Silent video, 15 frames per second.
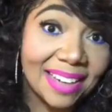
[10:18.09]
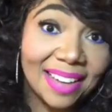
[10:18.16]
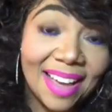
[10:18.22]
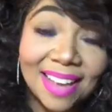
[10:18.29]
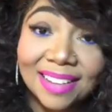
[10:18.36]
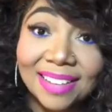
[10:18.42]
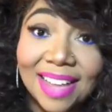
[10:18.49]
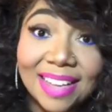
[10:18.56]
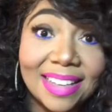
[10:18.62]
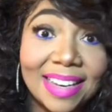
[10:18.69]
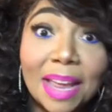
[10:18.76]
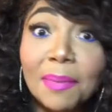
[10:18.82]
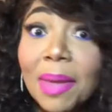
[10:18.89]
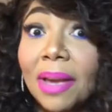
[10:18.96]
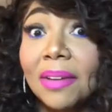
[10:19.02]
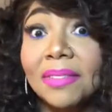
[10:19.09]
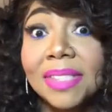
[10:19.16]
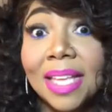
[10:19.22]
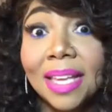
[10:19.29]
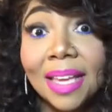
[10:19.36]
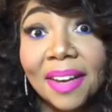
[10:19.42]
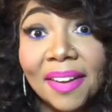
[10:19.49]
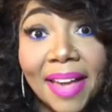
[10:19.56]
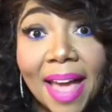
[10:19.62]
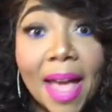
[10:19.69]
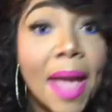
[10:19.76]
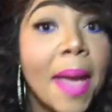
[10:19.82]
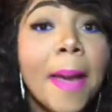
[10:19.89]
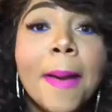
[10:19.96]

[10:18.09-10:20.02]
that kind of like, and I'm not going to say ghetto guy,